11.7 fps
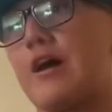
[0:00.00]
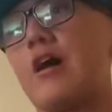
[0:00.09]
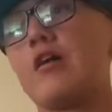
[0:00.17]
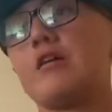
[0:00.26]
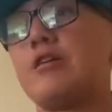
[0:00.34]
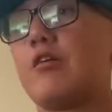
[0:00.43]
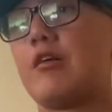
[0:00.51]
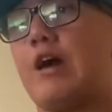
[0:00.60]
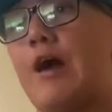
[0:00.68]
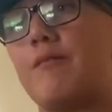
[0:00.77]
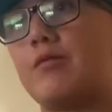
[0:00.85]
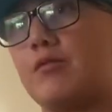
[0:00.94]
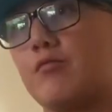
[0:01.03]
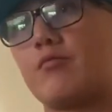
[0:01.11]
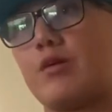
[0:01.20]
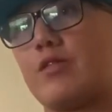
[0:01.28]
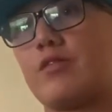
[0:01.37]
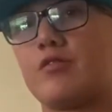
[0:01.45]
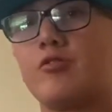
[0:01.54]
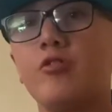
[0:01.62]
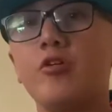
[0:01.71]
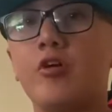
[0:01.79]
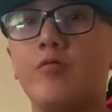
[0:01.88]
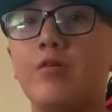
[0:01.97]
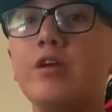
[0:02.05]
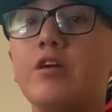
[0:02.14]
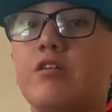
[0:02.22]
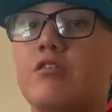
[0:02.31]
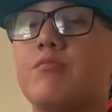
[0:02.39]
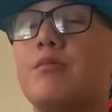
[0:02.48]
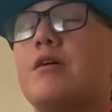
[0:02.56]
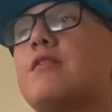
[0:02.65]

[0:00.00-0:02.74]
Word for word: I already know it happened with Julio Urias, but,